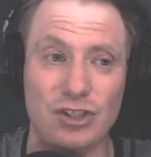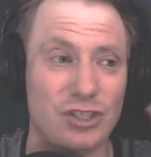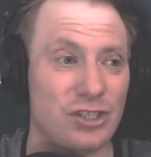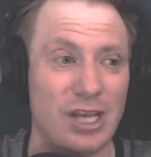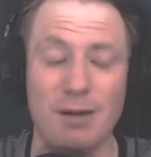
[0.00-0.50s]

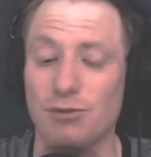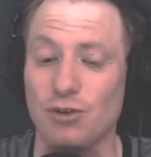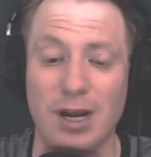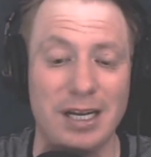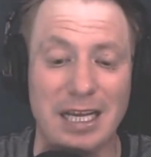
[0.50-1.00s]
This is just
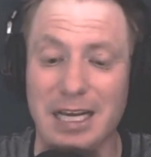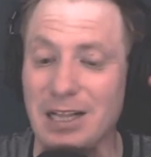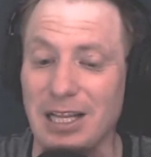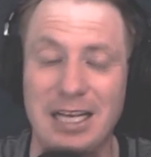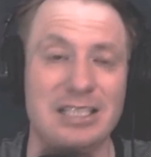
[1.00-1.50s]
them
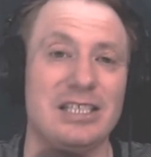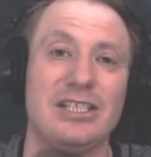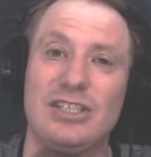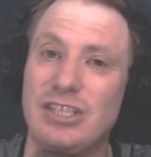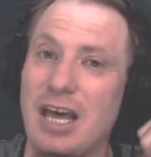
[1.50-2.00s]
trying to get
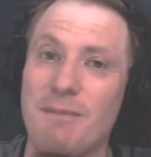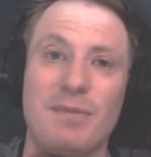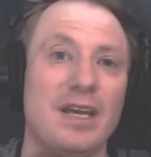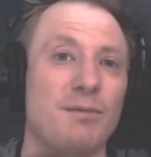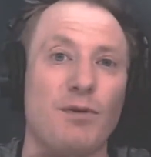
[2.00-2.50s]
clicks. This is
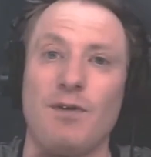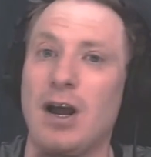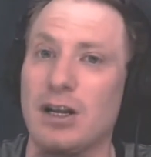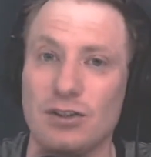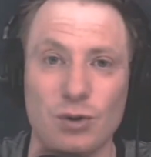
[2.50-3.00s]
them
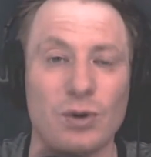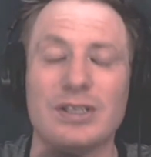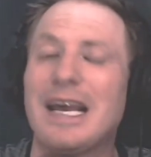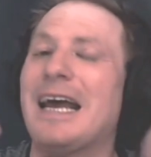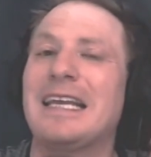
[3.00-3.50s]
being
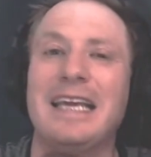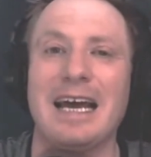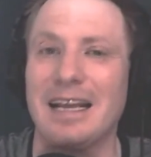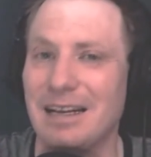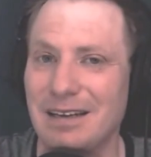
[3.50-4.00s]
provocateurs.
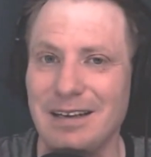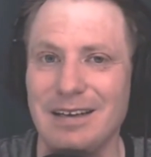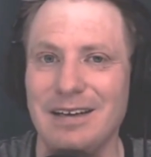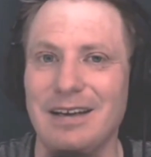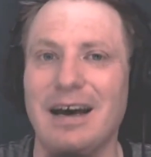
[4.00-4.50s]
I get
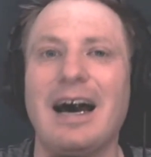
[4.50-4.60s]
it.